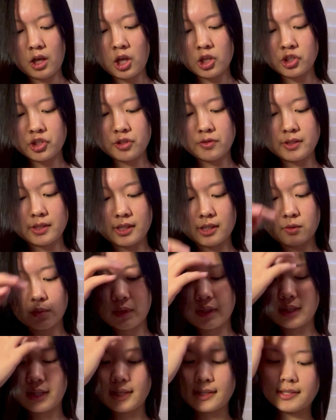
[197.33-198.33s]
I'll choose this
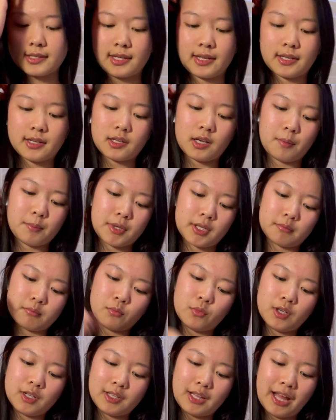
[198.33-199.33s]
one that's like coming.
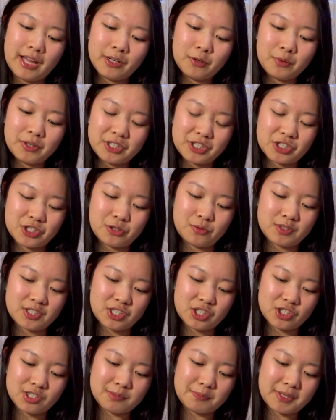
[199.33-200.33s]
Well, I don't want to choose
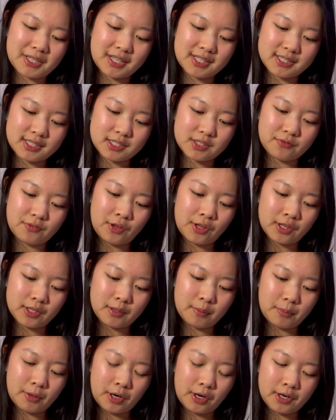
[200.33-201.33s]
it just because it's falling
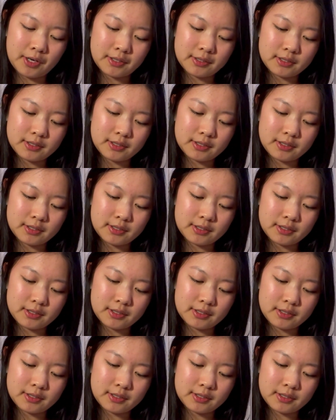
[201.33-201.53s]
apart.